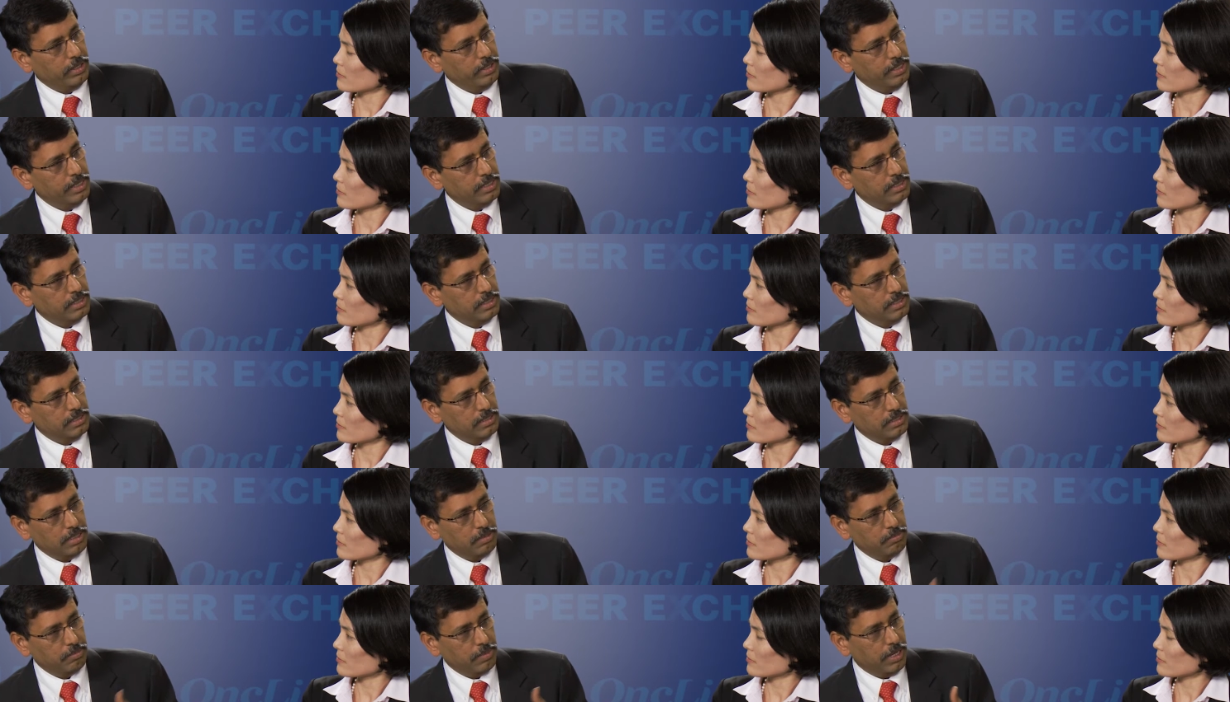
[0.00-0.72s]

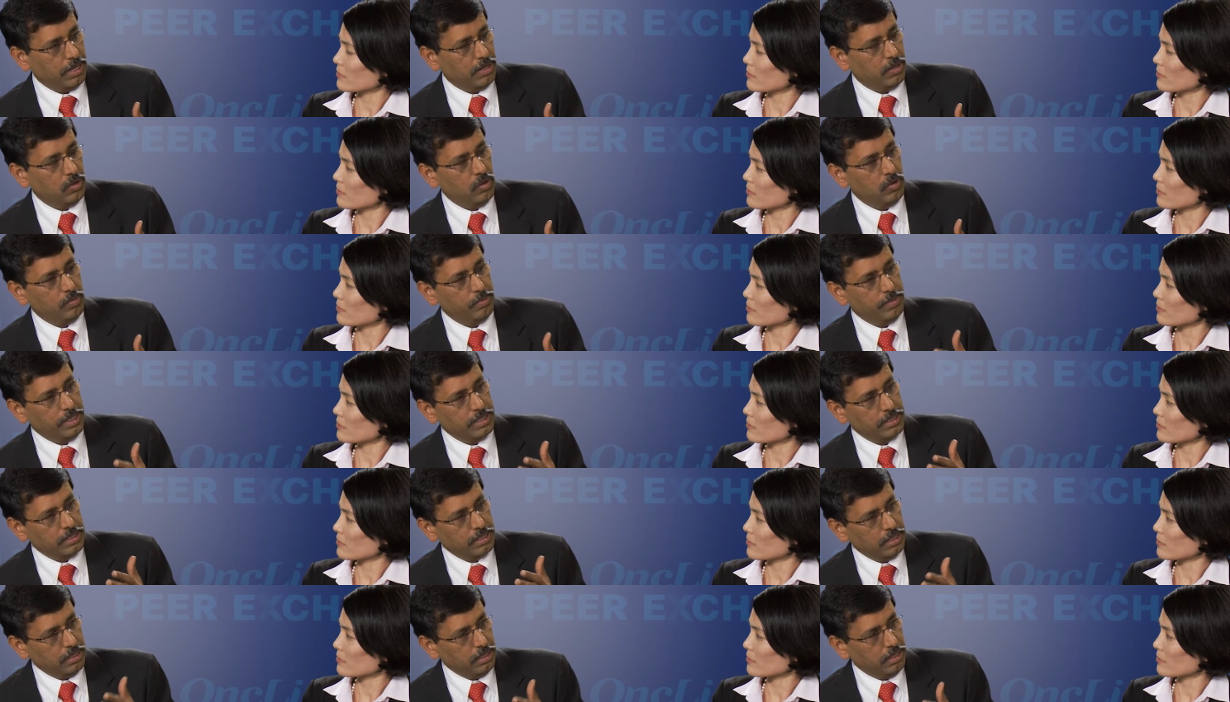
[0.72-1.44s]
Speaker 1: regions, and melanoma
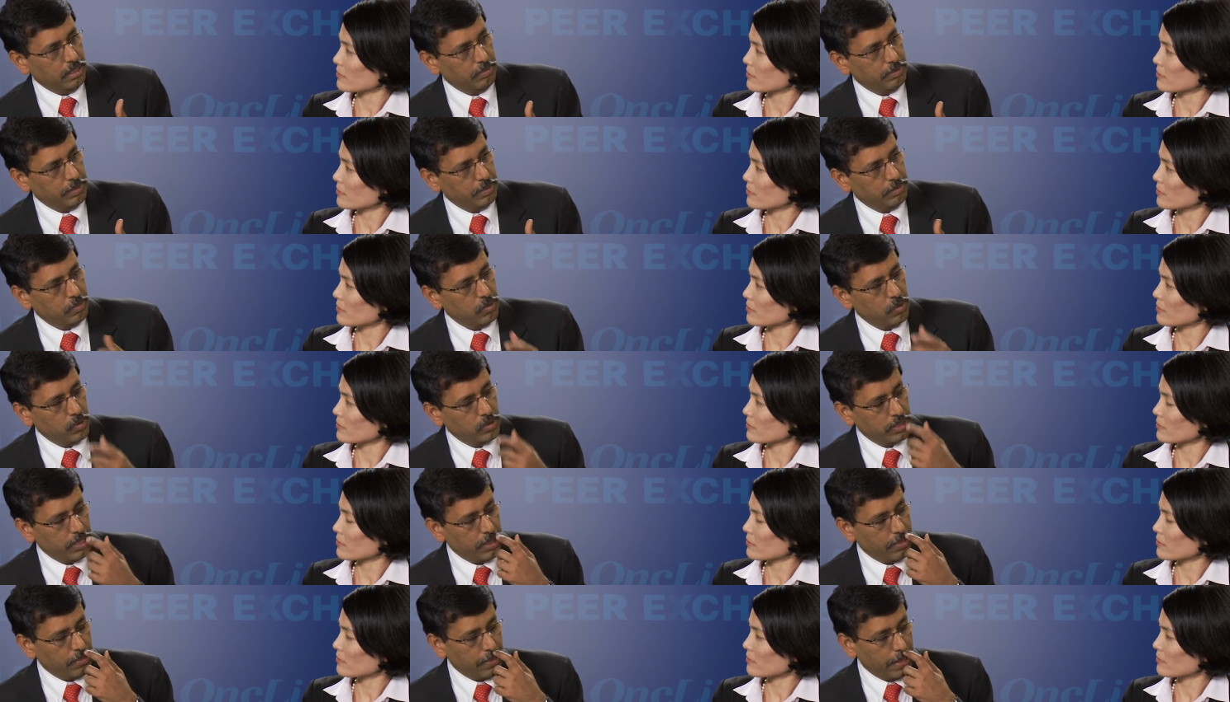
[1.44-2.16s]
is a little bit
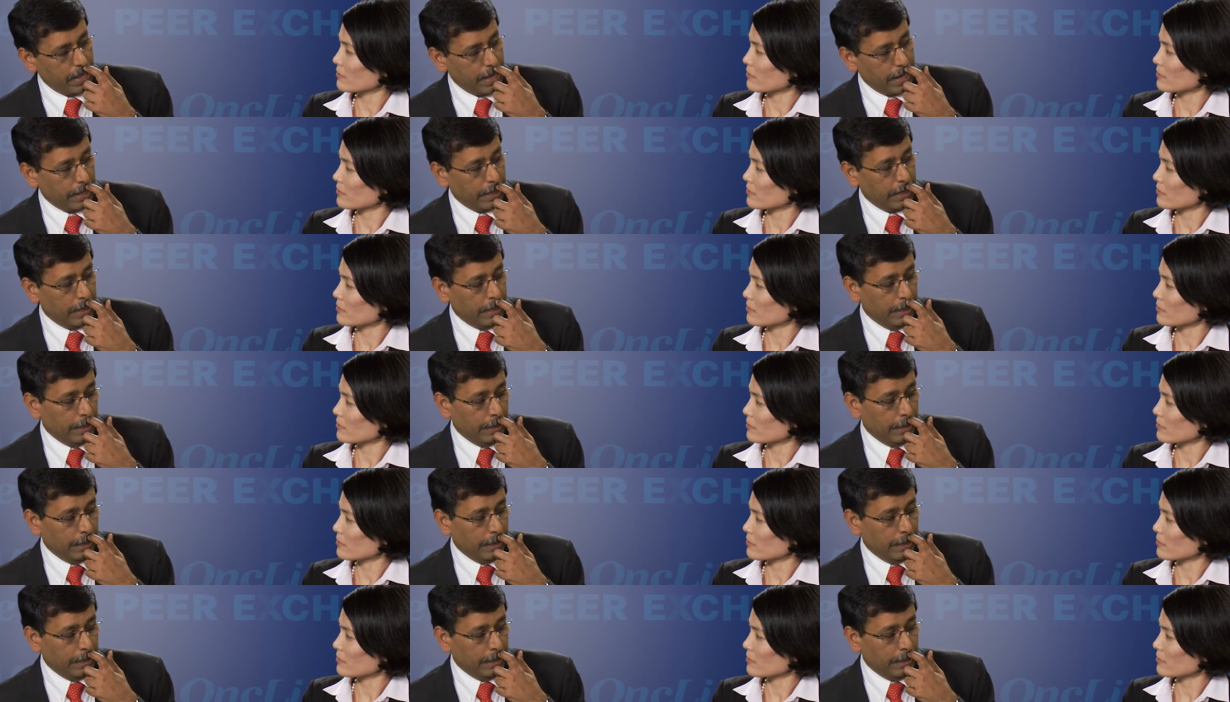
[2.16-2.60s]
more than that.